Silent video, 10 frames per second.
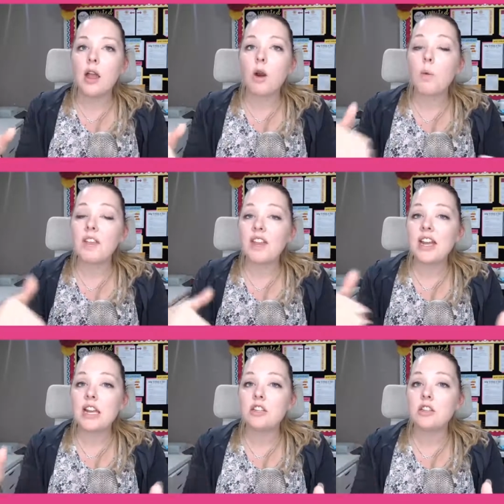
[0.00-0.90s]
or what they
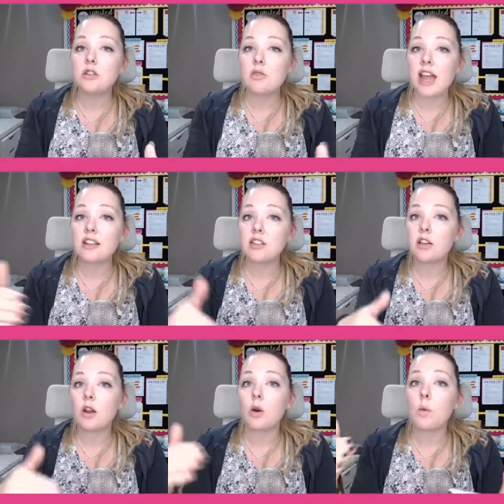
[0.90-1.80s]
need to do next
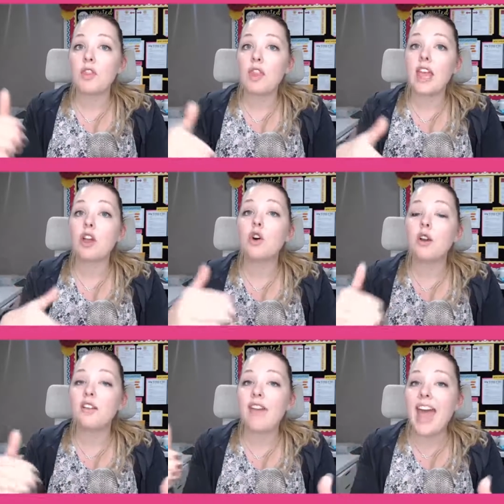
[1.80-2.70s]
or what they could
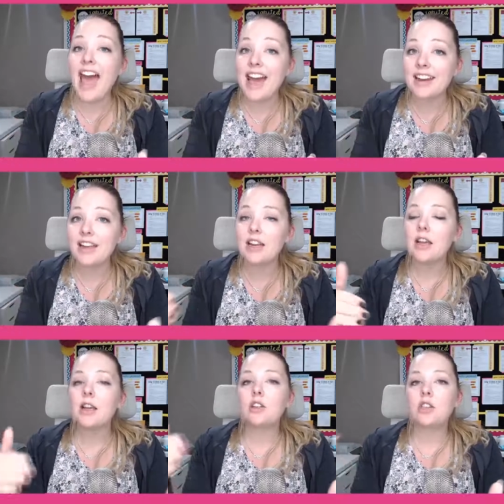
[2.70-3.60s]
have added
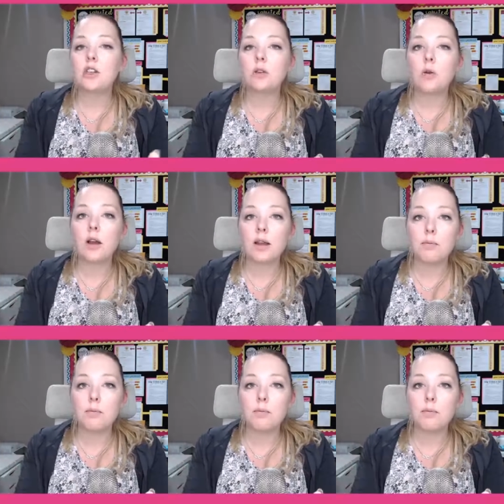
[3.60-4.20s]
to